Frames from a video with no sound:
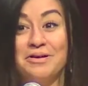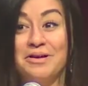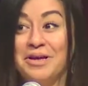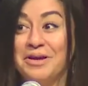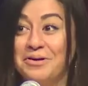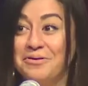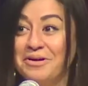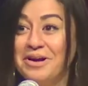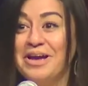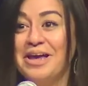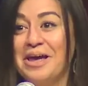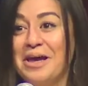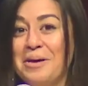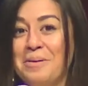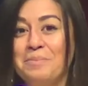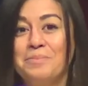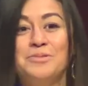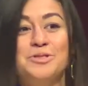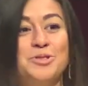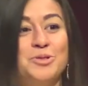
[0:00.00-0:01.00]
here I
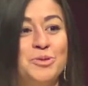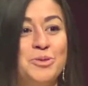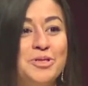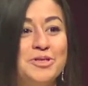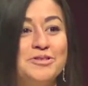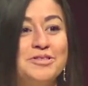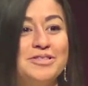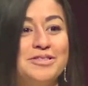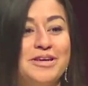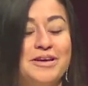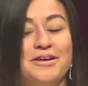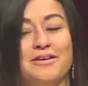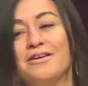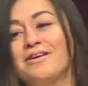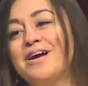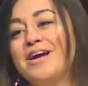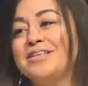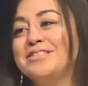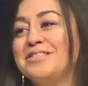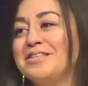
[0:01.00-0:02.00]
am 2 years
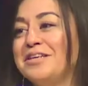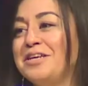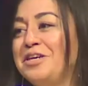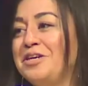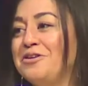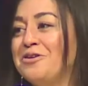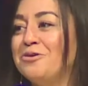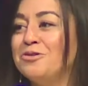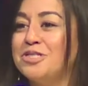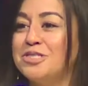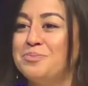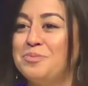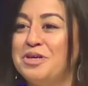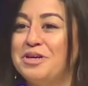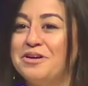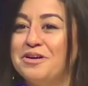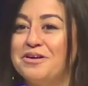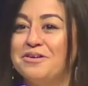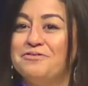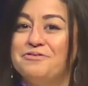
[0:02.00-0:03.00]
later as the keynote
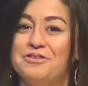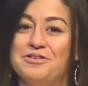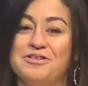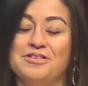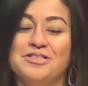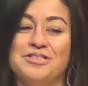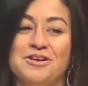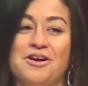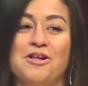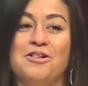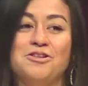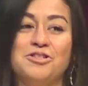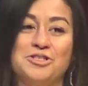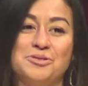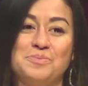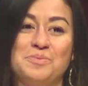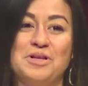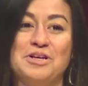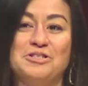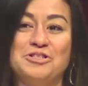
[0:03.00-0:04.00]
speaker for the
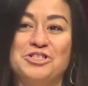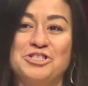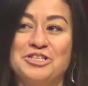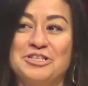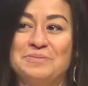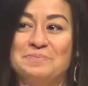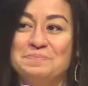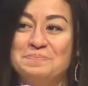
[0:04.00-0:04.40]
scholarship luncheon.